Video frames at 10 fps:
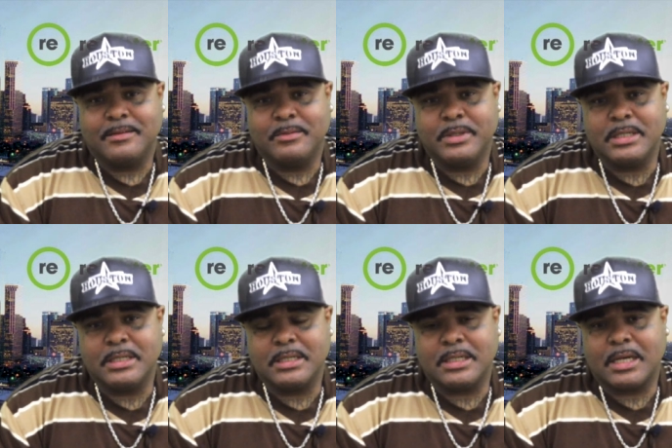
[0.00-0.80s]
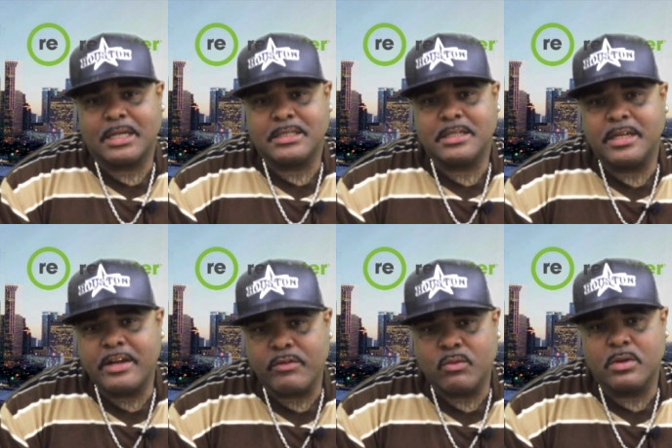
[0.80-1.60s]
But I tell
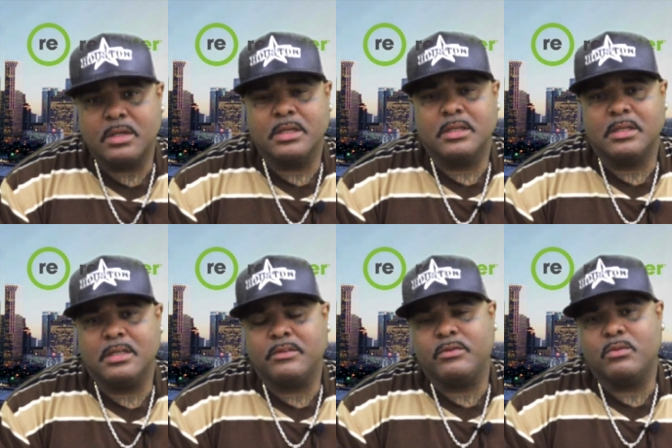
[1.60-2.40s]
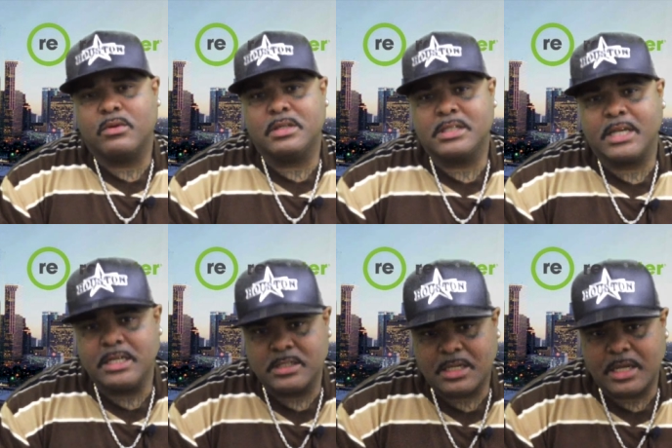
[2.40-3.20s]
everyone, if you want to
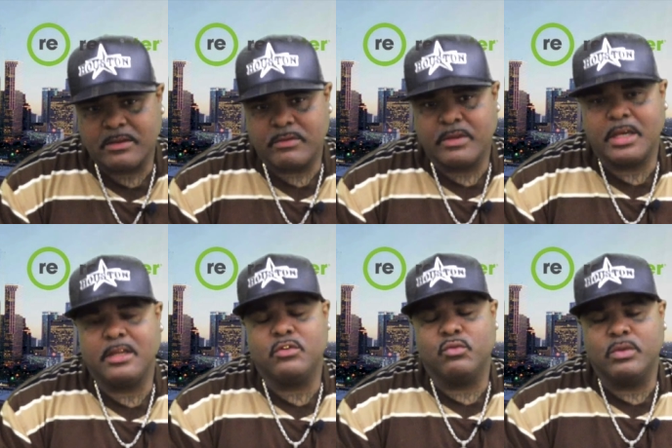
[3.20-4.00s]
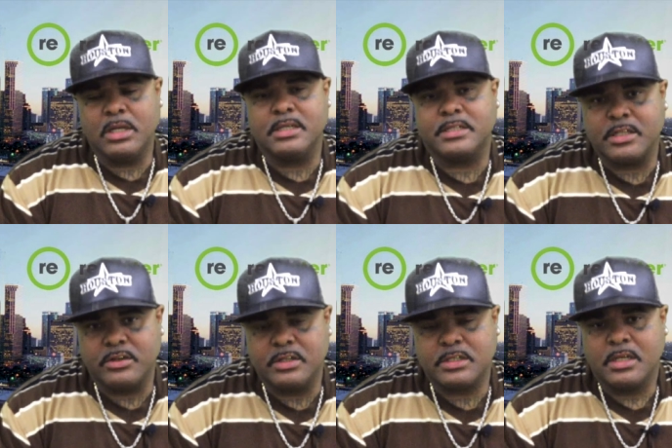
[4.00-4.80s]
change your life and you're really
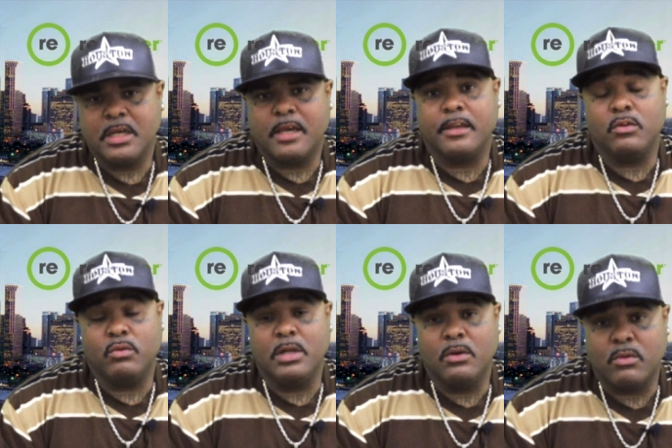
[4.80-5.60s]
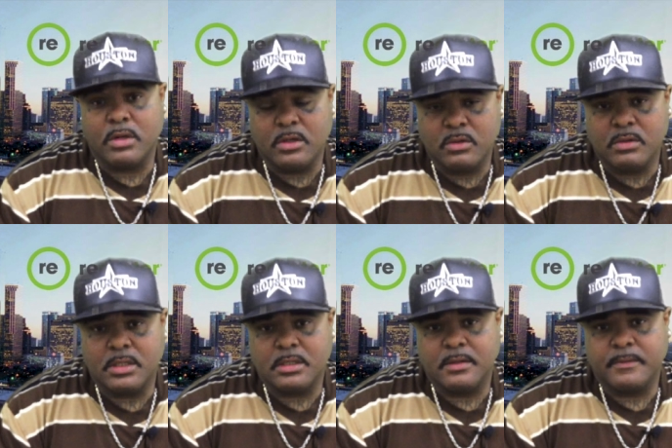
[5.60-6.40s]
serious and you really want to do
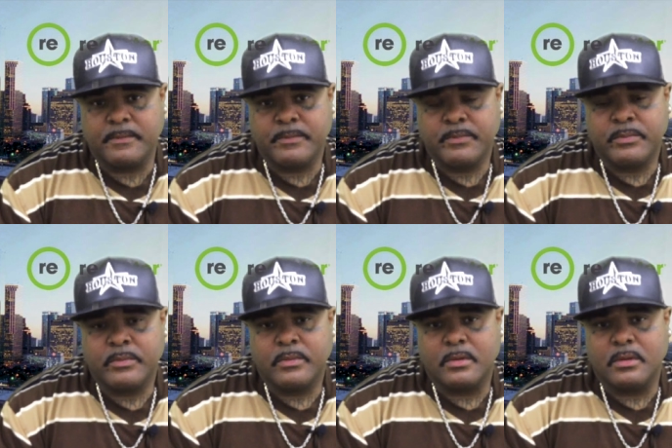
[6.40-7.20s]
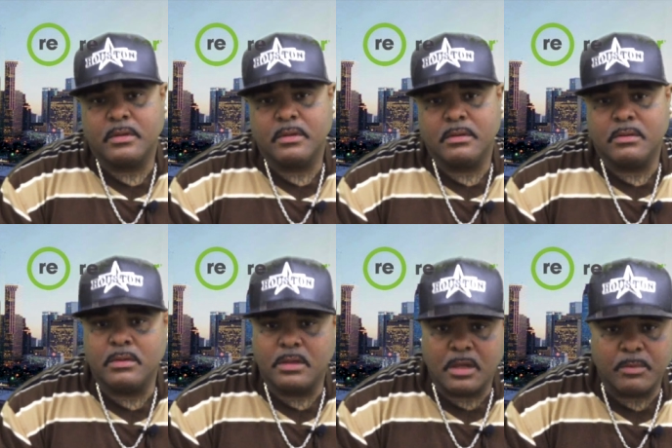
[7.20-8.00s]
it, you
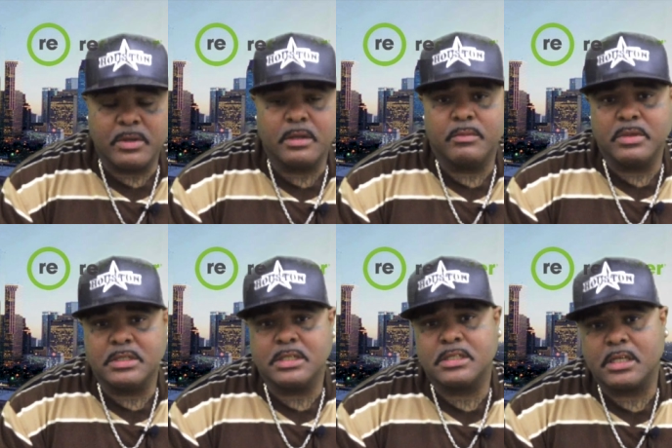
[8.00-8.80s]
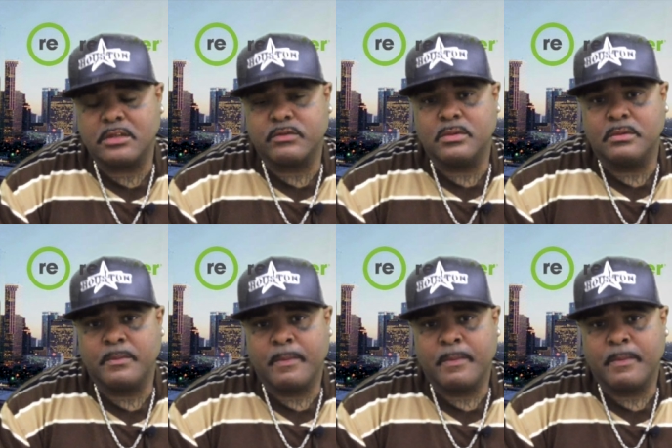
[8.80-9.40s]
can come here and be successful.